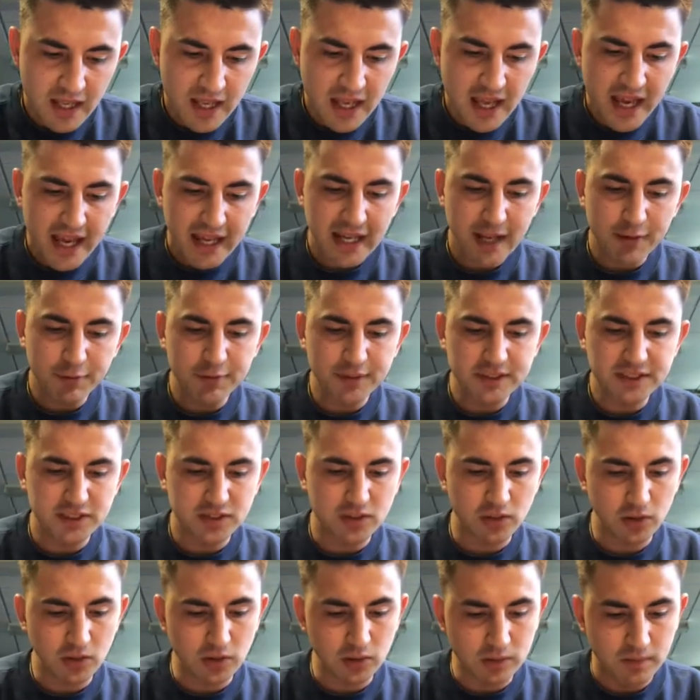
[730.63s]
In every
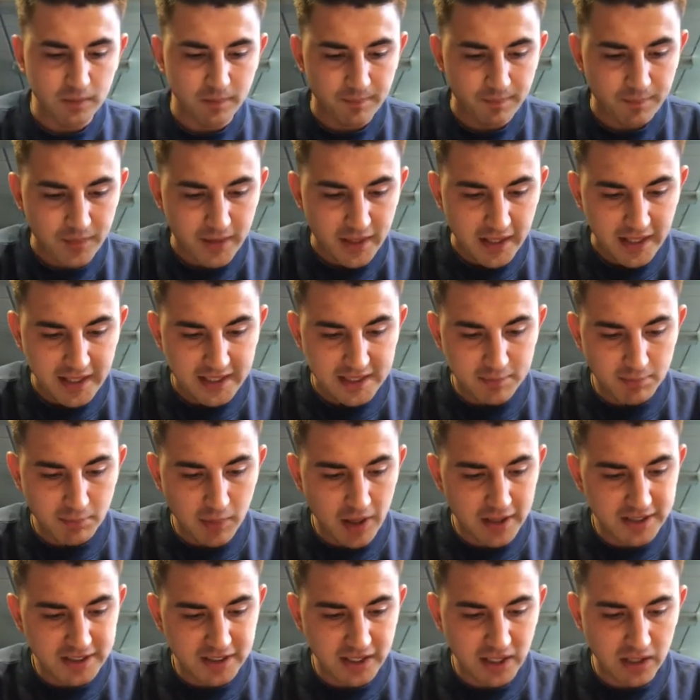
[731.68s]
school is
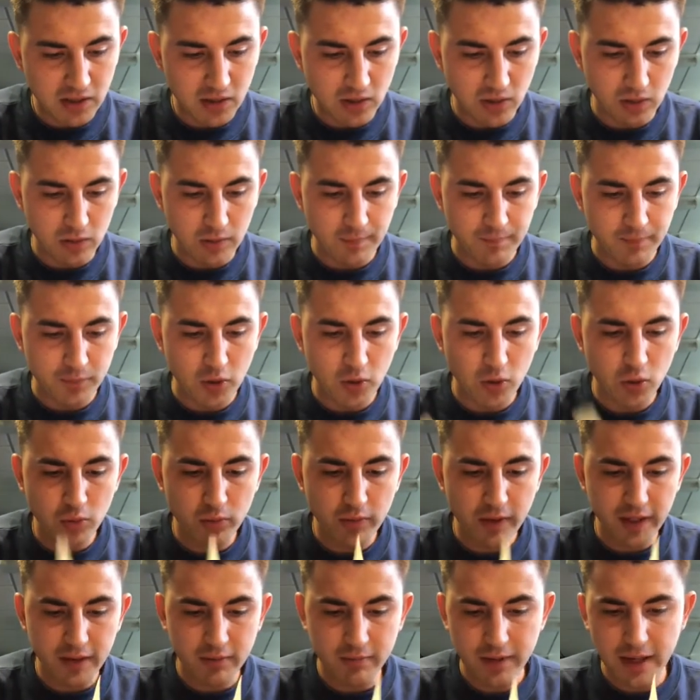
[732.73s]
mice galore, all
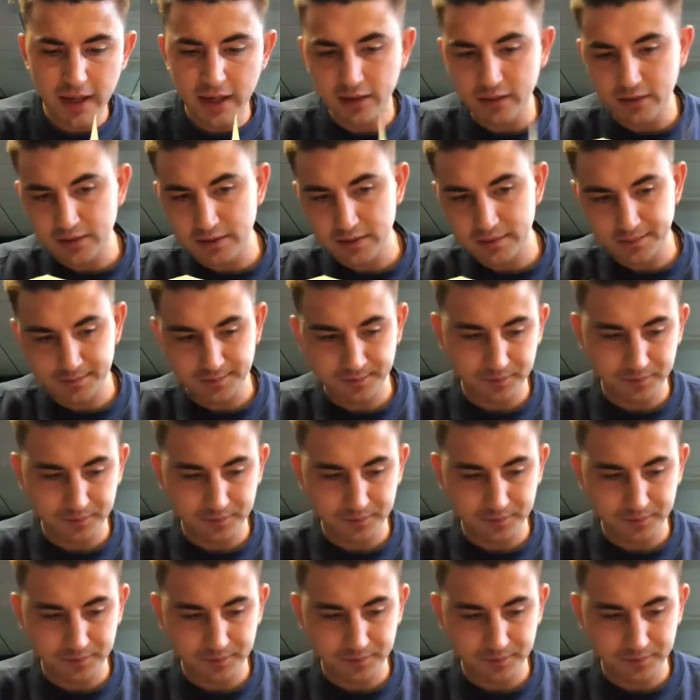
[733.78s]
running round